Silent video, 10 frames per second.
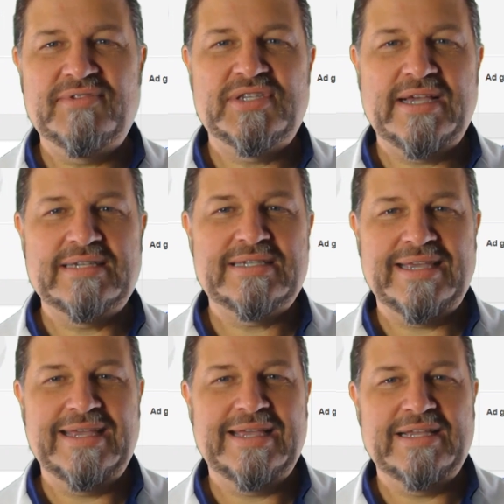us
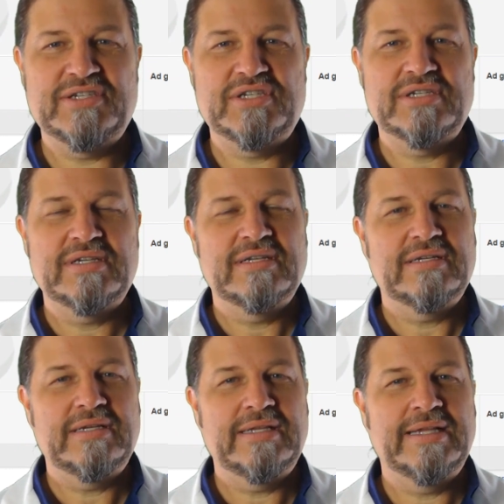is
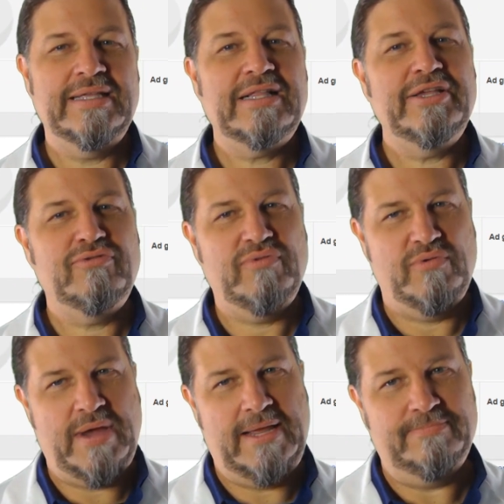a click-through
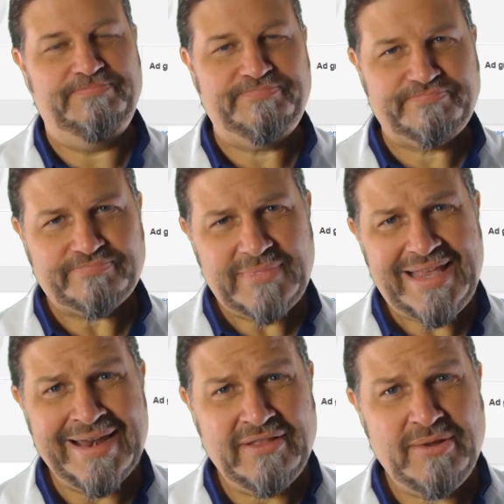rate.
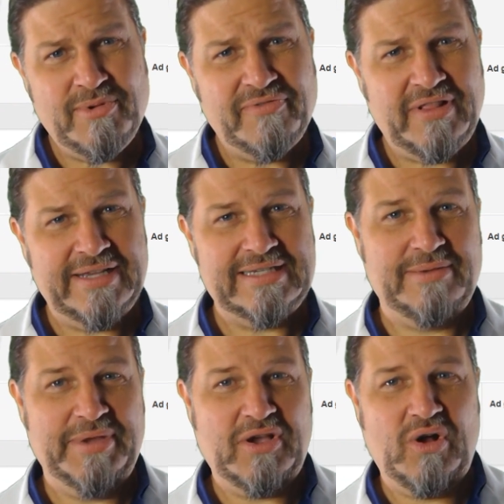Now, a number of clicks can
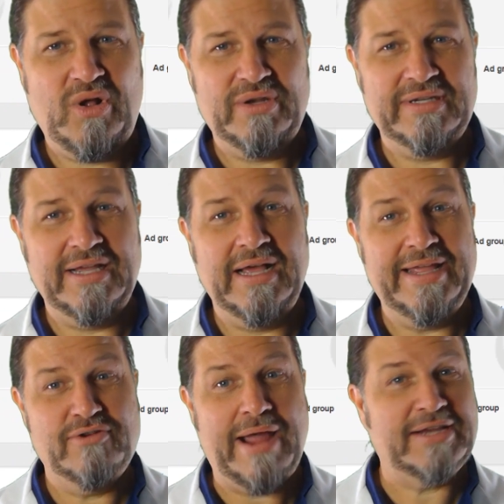be called
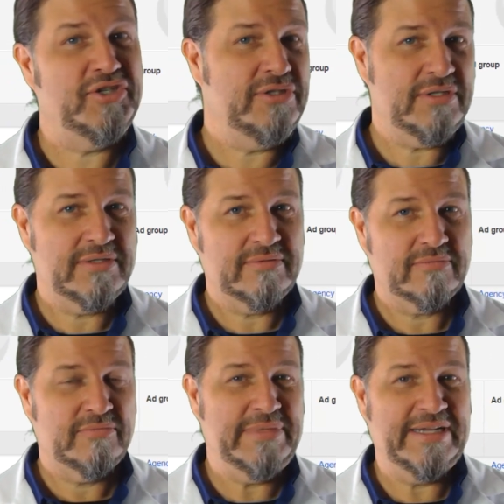interactions,
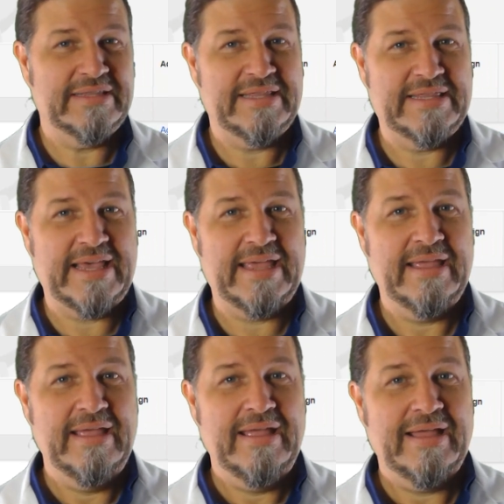meaning that they
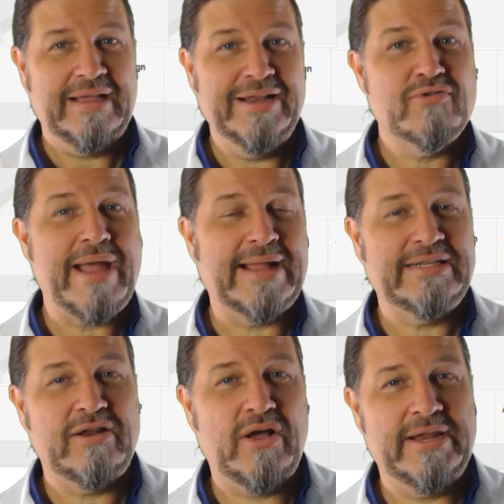
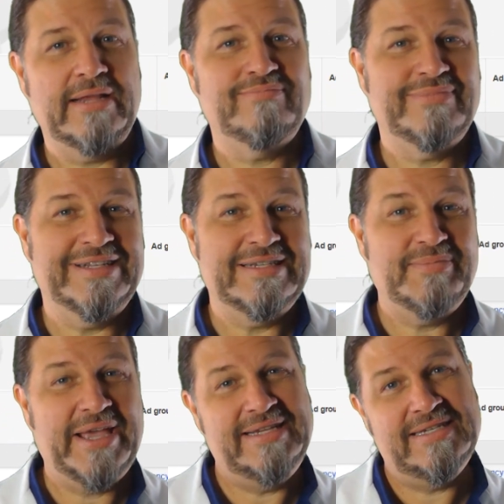interacted on it. In some
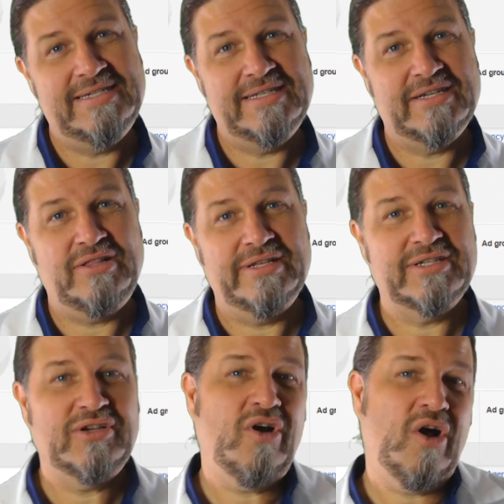cases, it's a click to
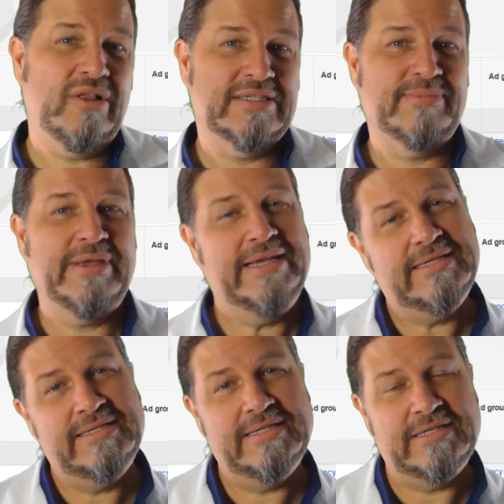call. In some
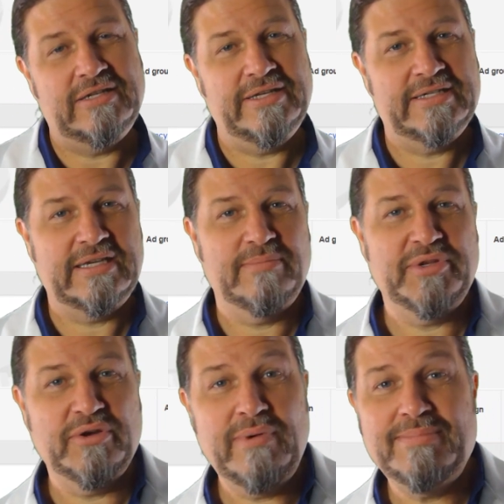cases, it's a click to come to
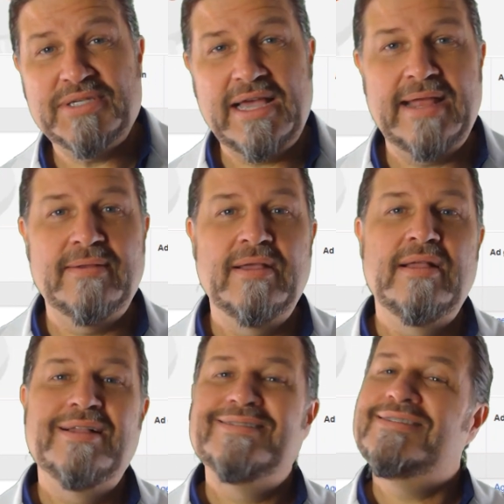your website.
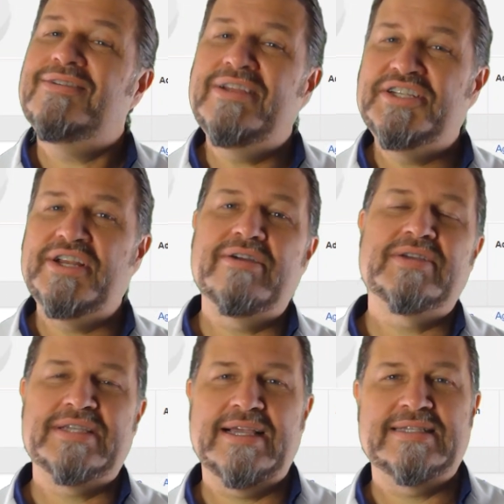So they
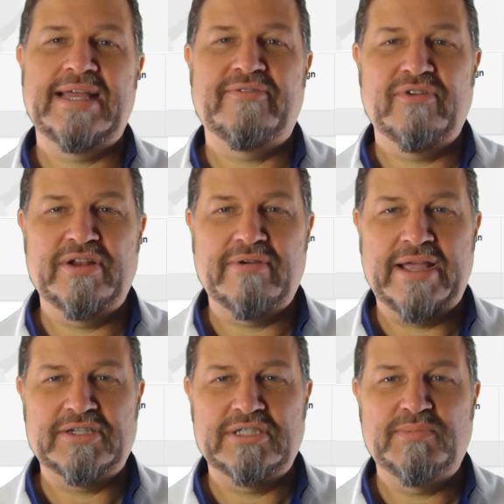genericize that for
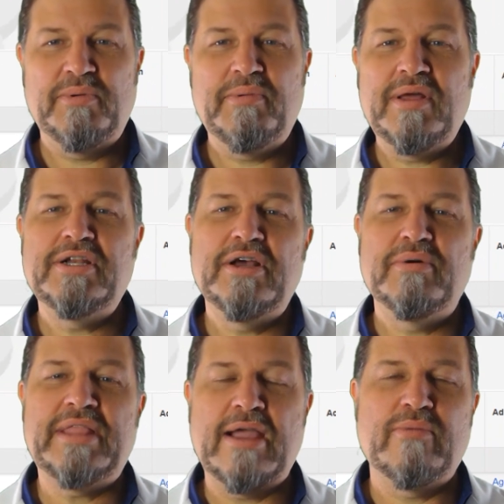interactions. But we want to know
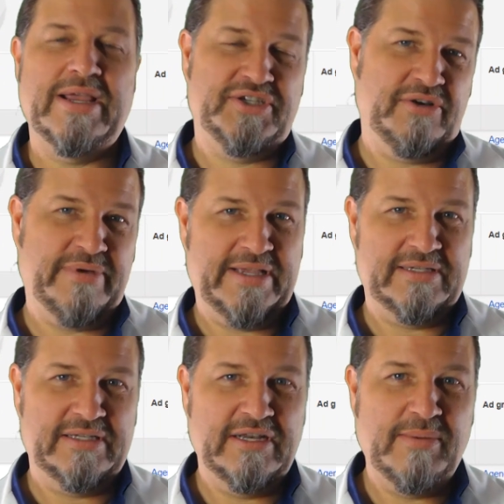what that ratio
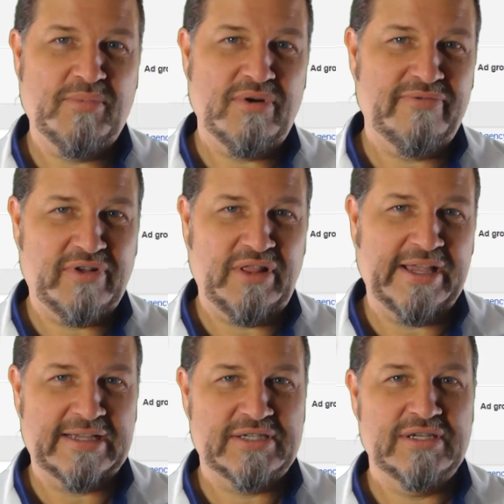is, the number of
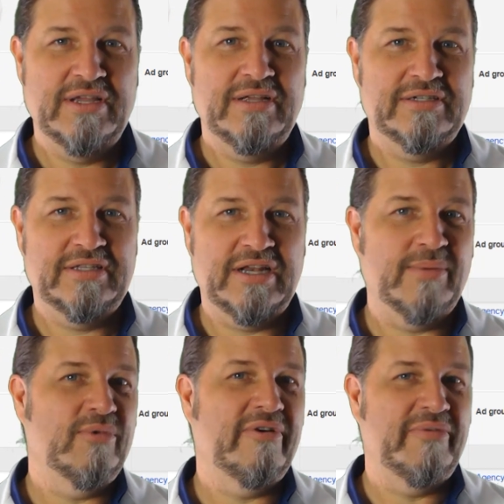clicks to the
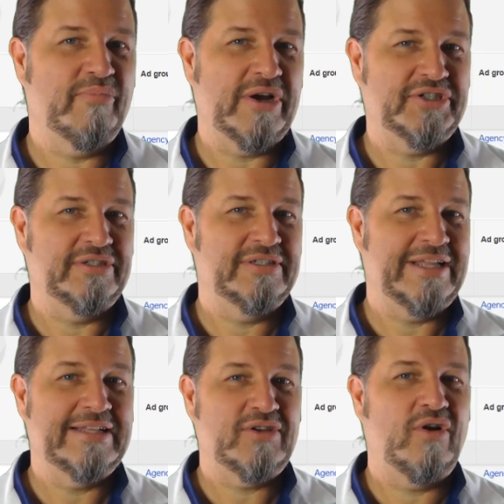number of impressions.
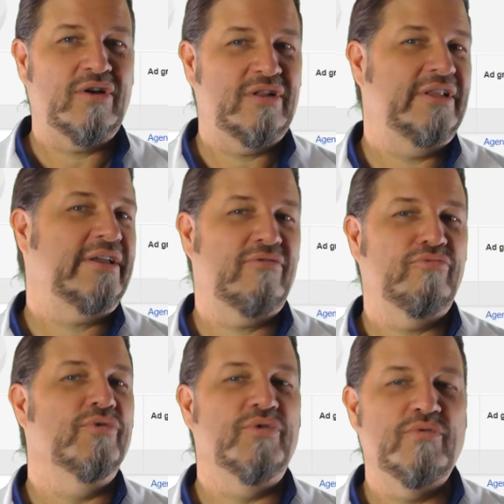That's our
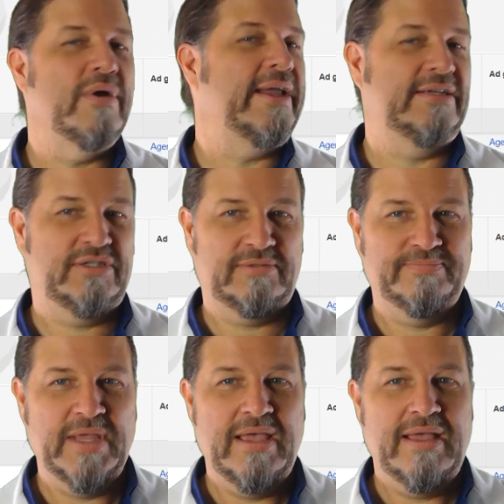click-through rate.
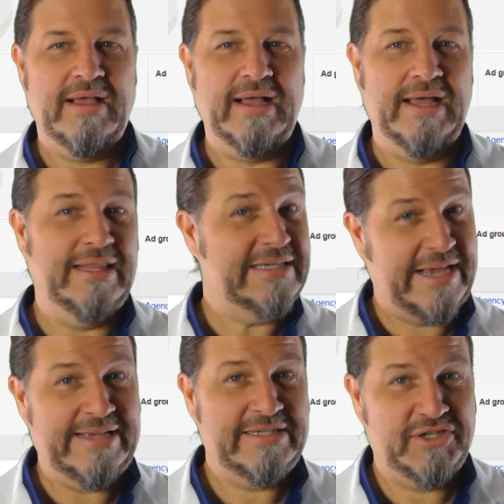In this
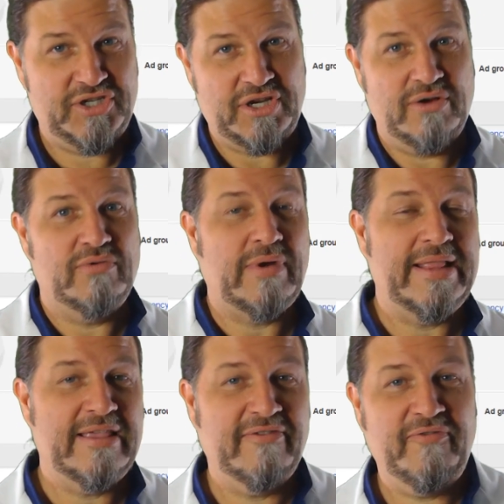case, it's shown
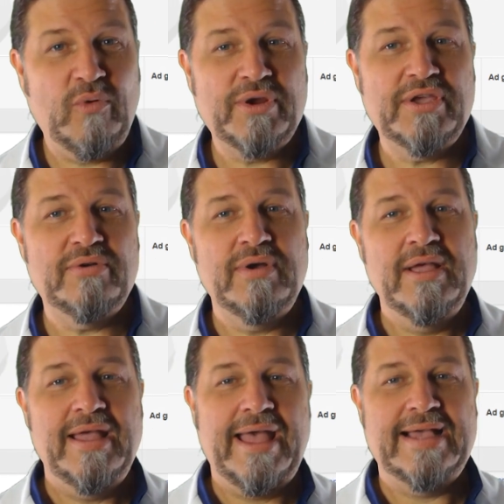right there for you
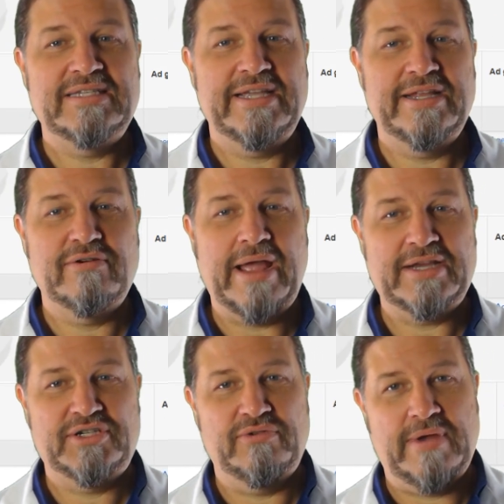as the
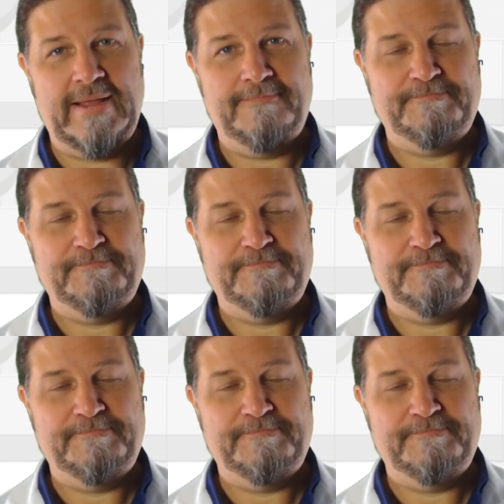interaction rate.